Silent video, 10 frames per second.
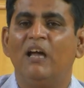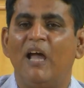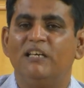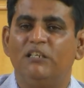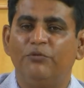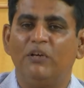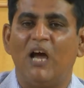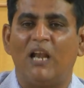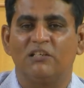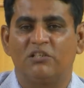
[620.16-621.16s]
a
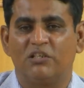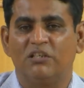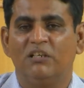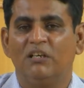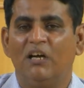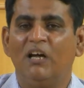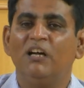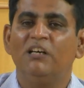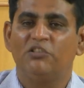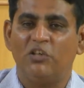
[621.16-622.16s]
difficult
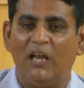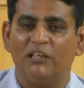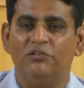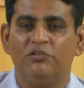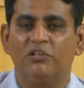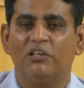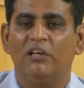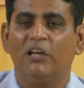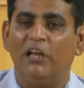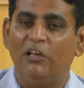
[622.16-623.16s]
challenge,
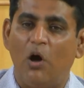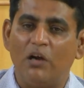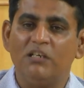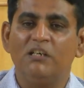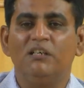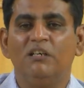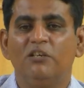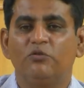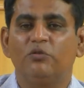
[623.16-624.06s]
in order to